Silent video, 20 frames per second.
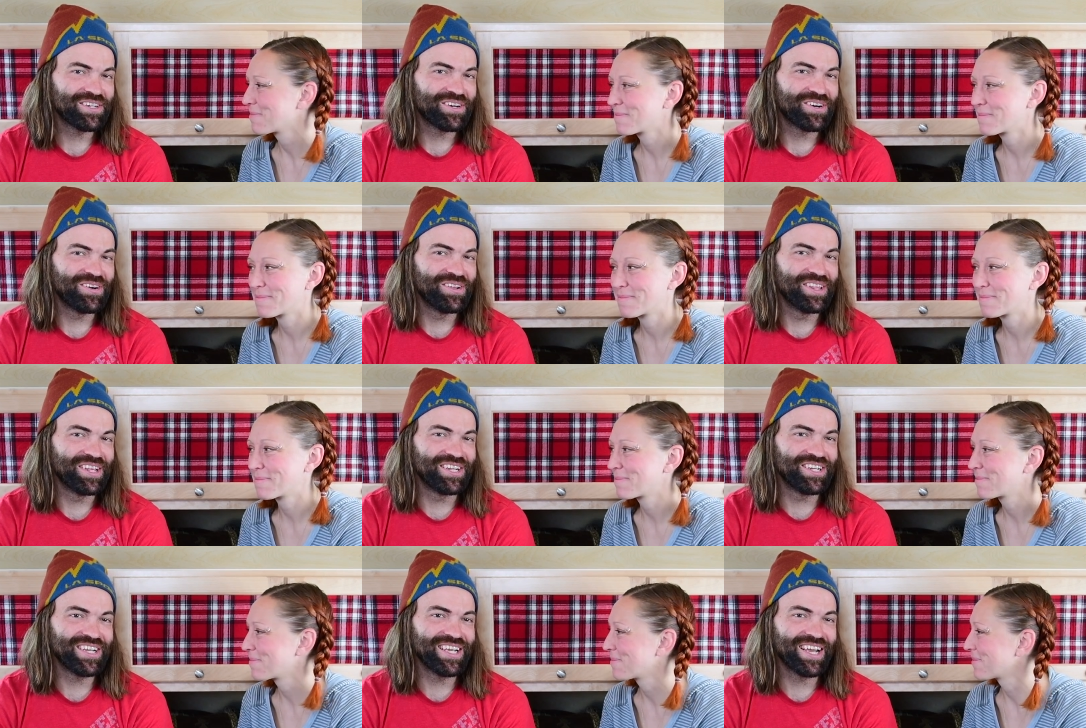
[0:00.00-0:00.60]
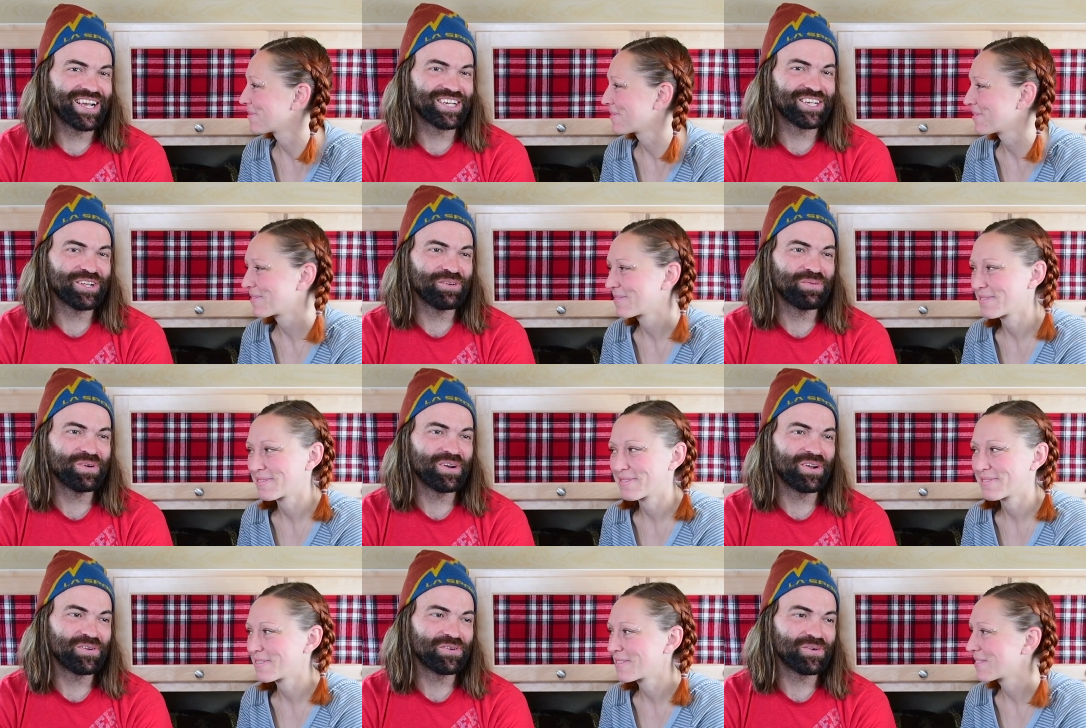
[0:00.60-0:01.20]
Speaker 1: sure that she
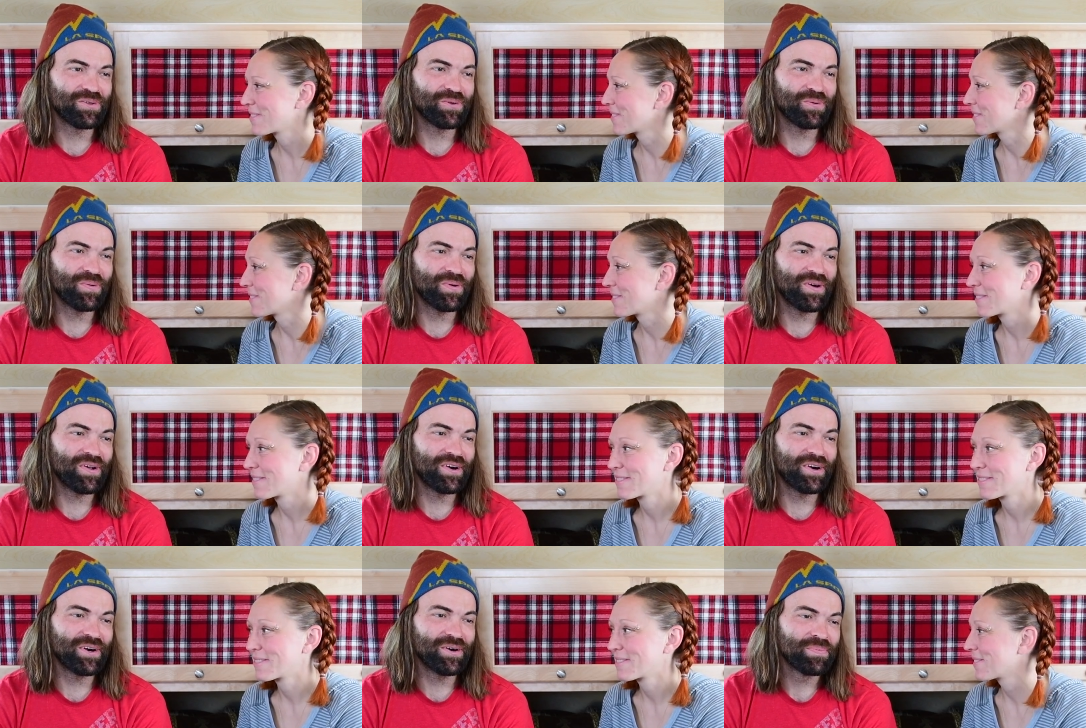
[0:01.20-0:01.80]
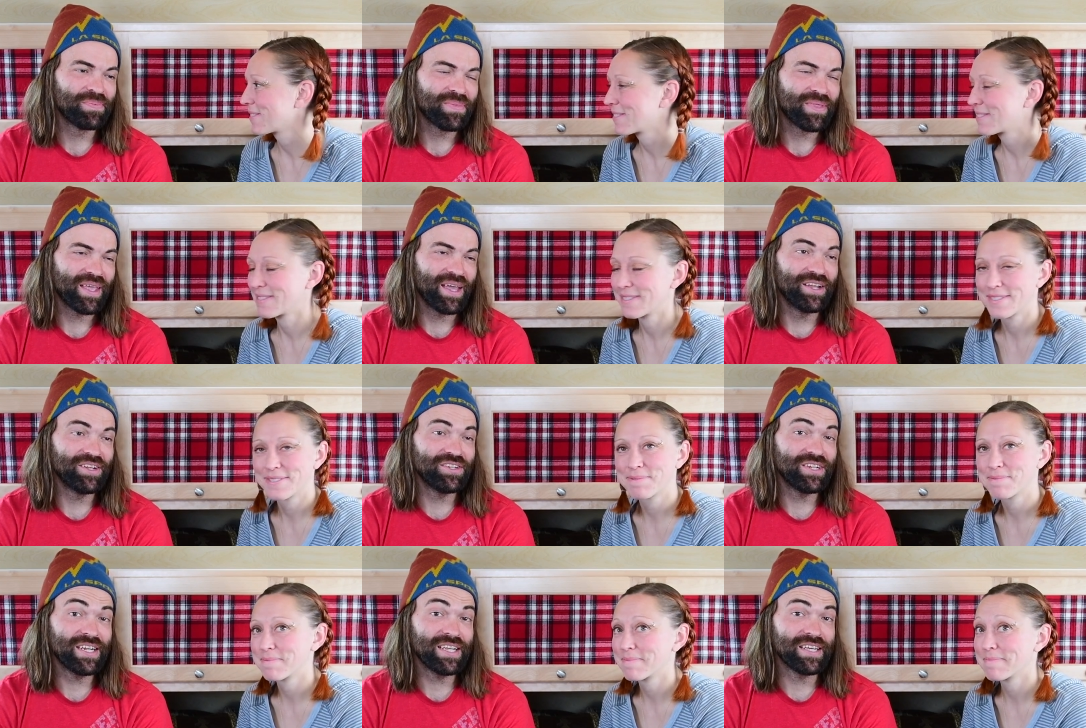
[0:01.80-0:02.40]
actually went under the water,
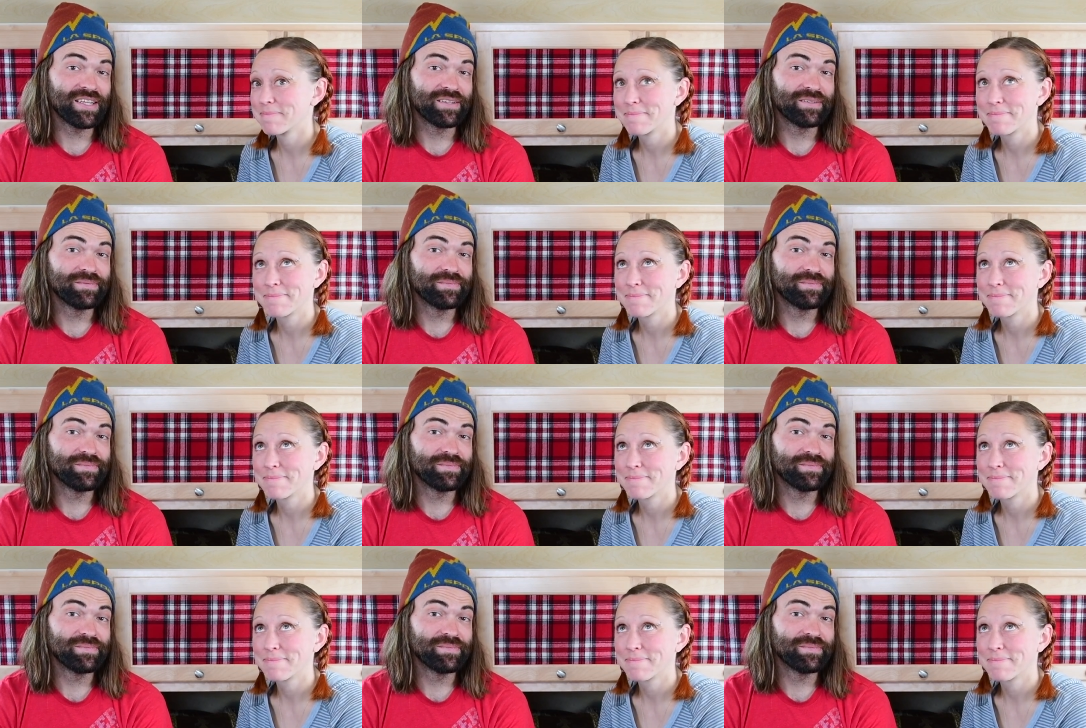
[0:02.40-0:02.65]
and she did